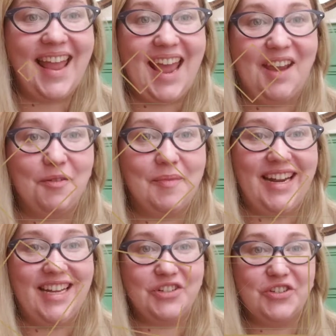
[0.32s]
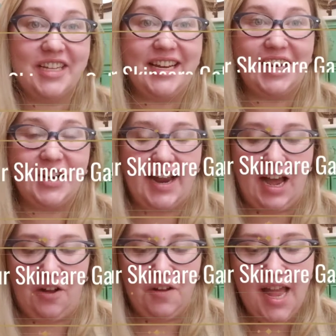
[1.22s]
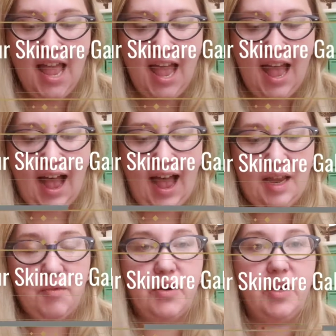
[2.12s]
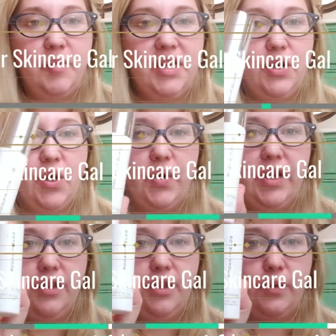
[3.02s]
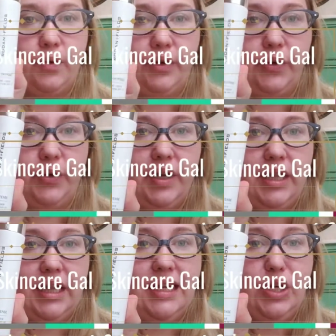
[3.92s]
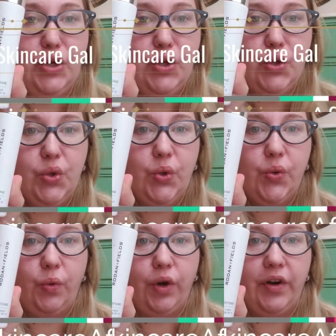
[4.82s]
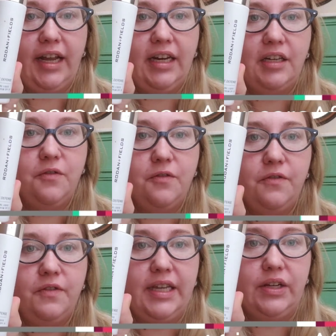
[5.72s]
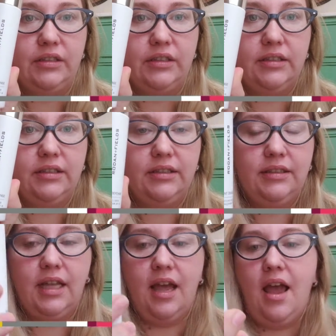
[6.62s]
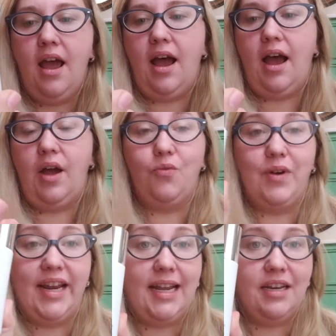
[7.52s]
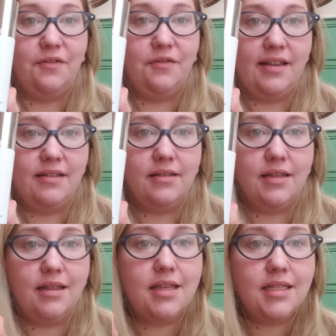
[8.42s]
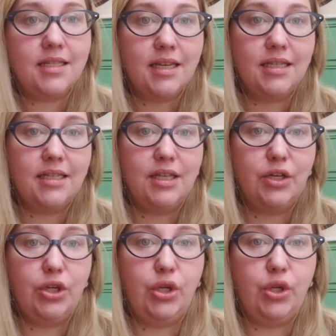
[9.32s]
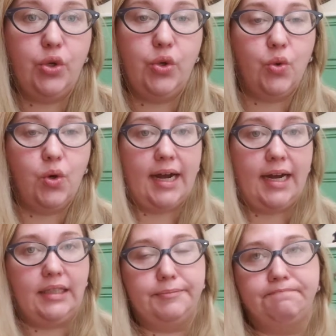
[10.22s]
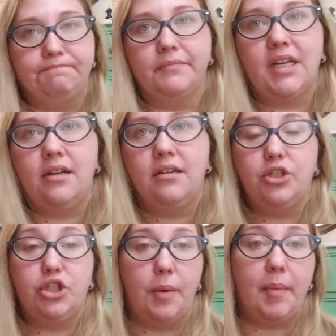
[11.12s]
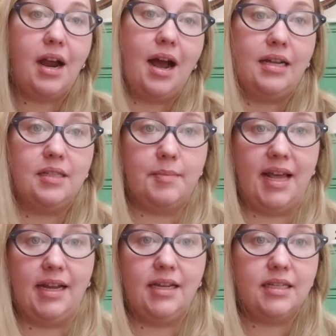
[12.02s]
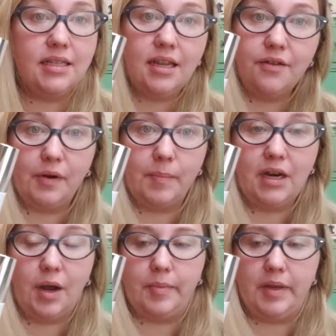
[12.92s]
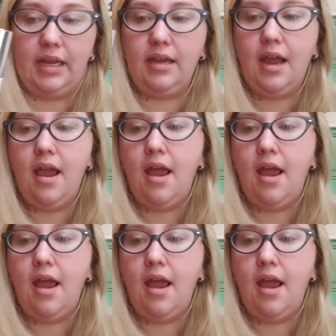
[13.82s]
Hey everybody, it's your skincare gal. I'm going to be going through the new Rodan Fields Radiant Defense. This is the new Derma Cosmetics from the company.